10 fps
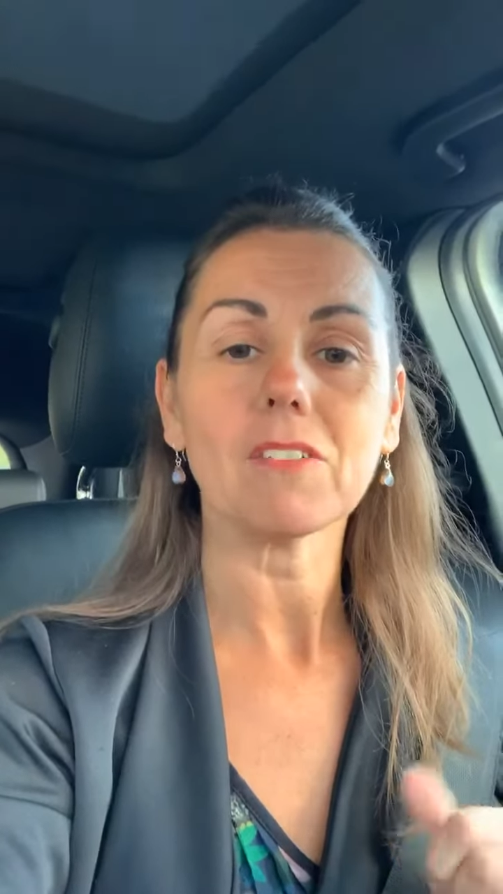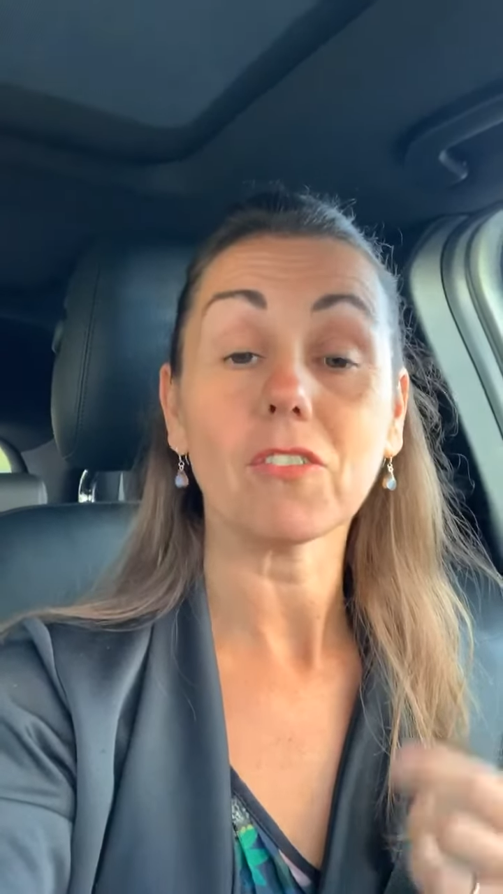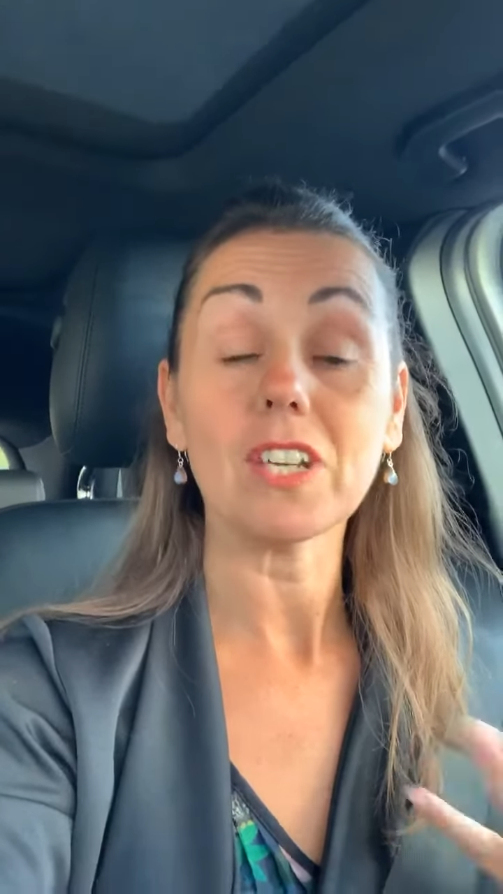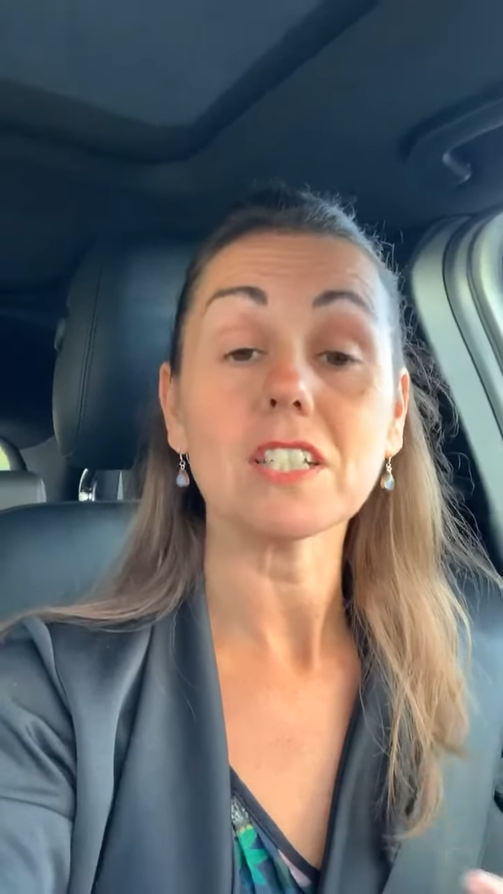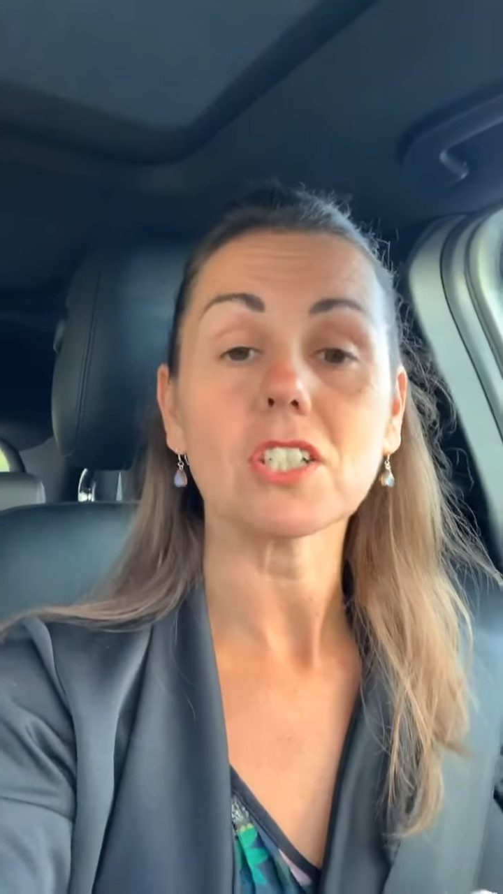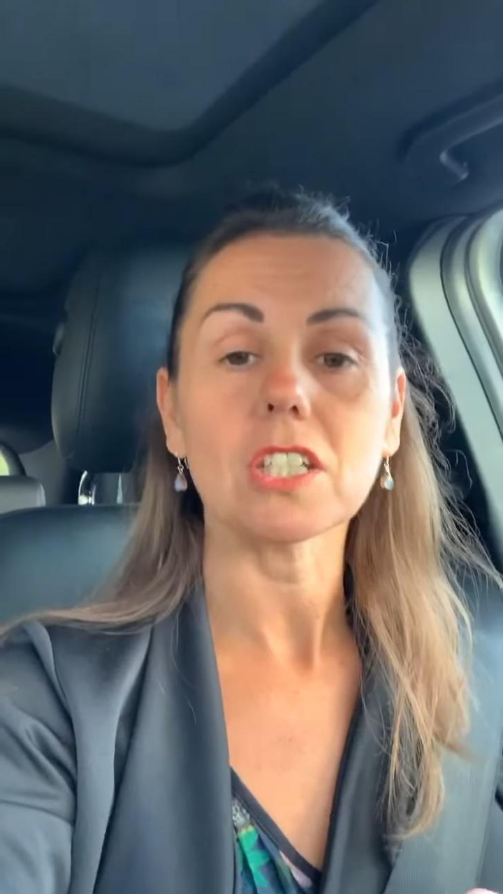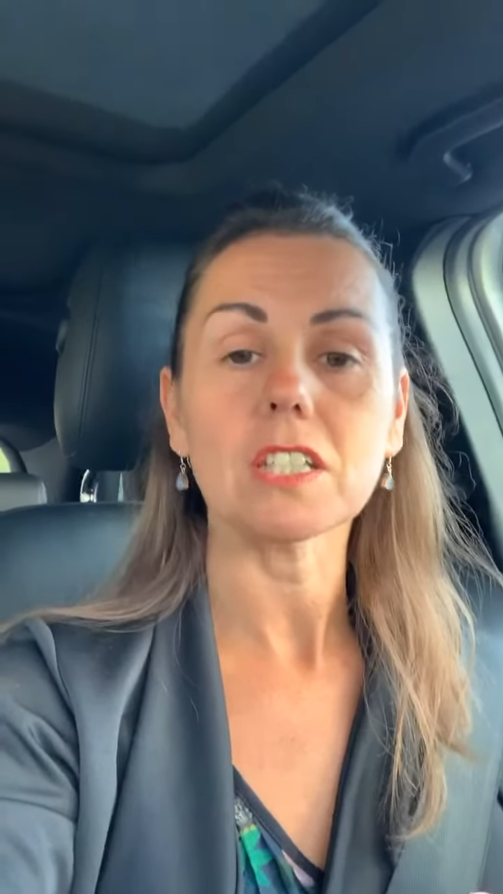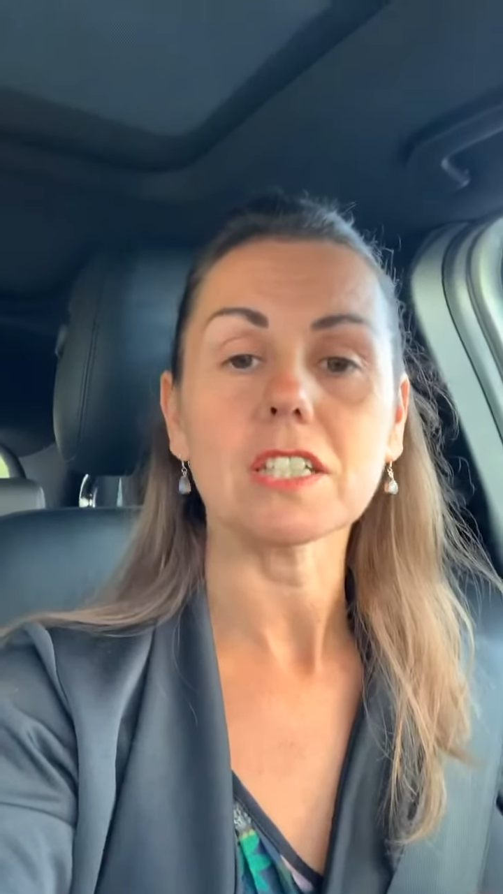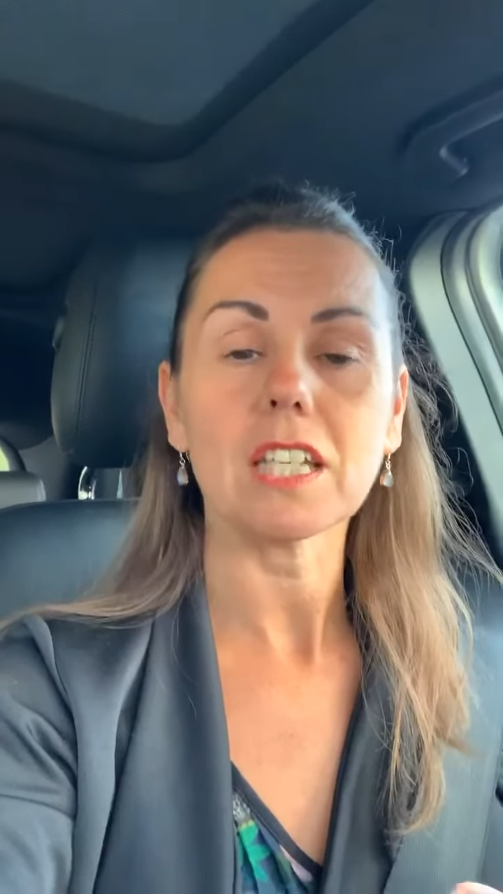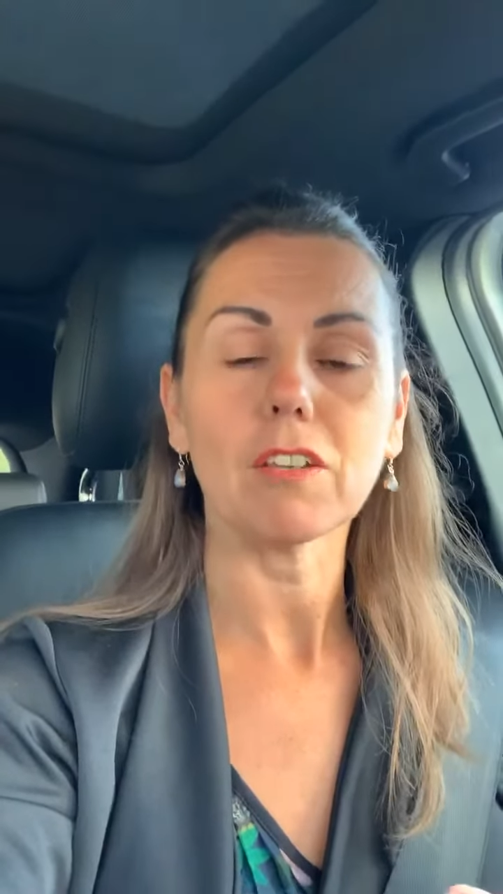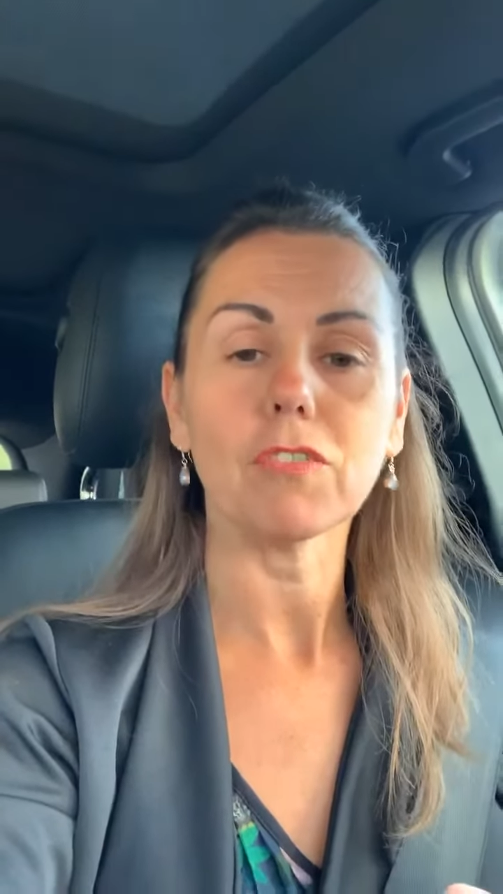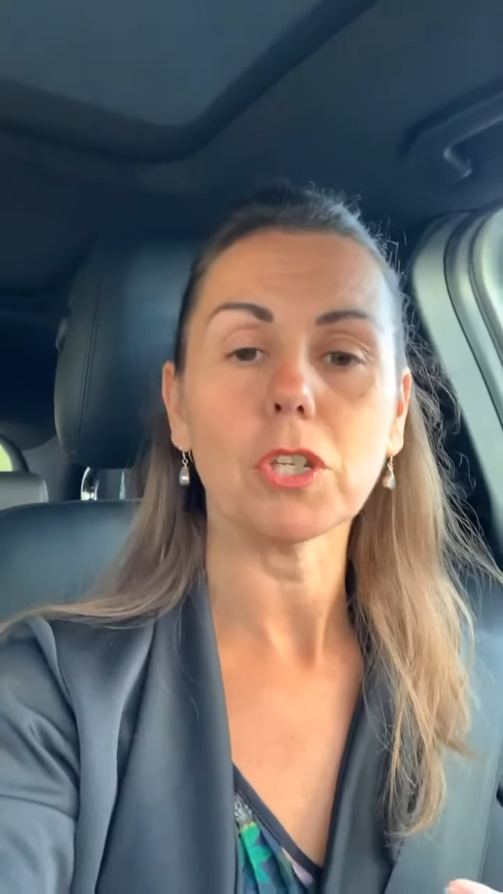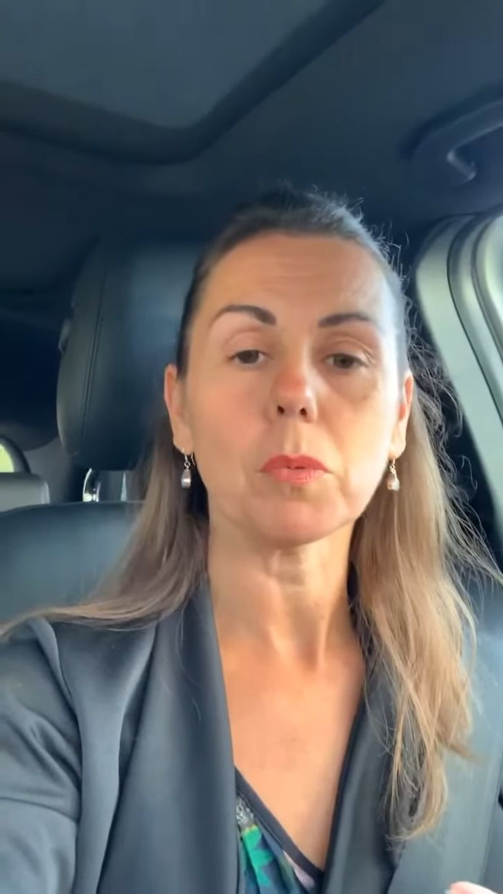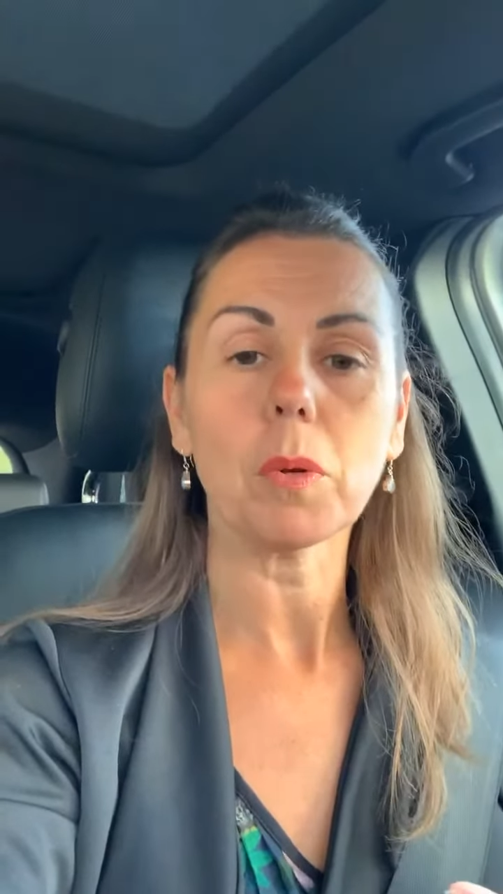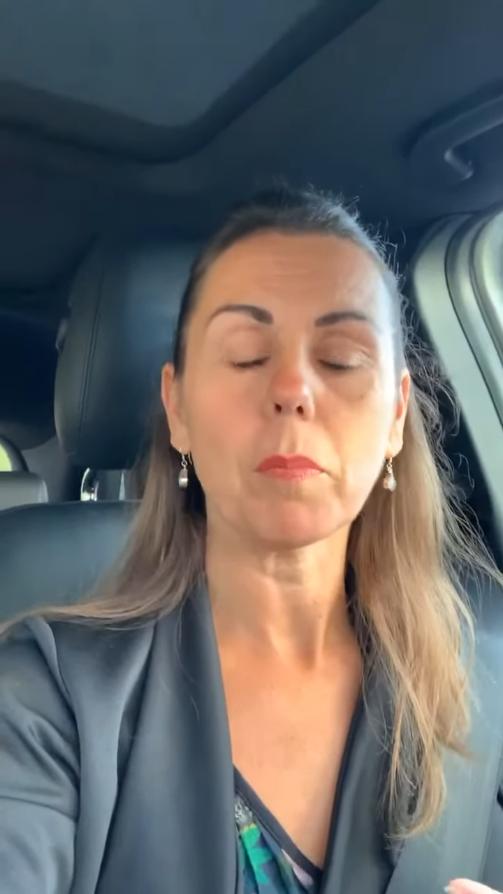for instance, if you were